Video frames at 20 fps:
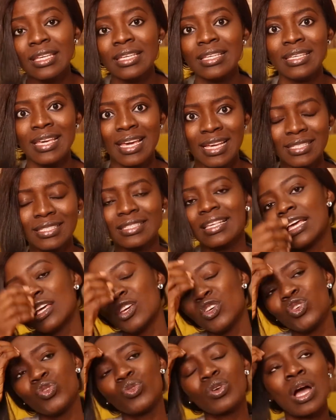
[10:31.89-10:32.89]
Yes,
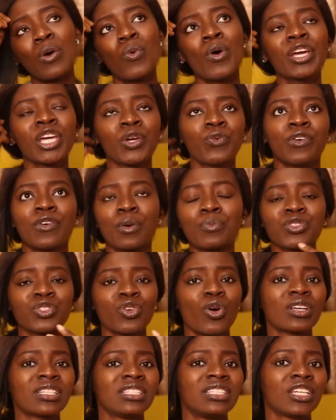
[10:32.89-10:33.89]
you can walk away from
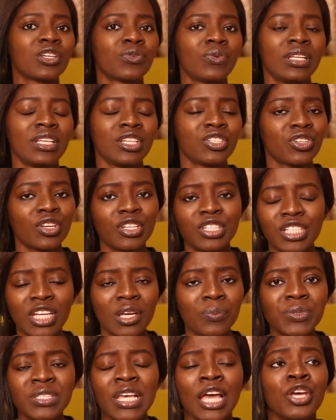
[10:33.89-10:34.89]
toxic
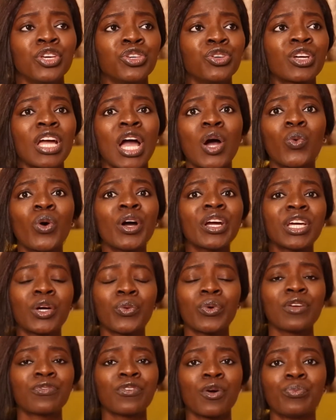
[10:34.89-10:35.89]
relationships. You can walk
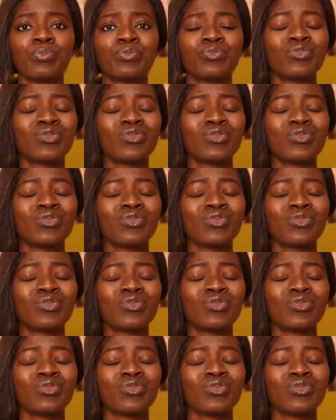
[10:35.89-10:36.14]
away from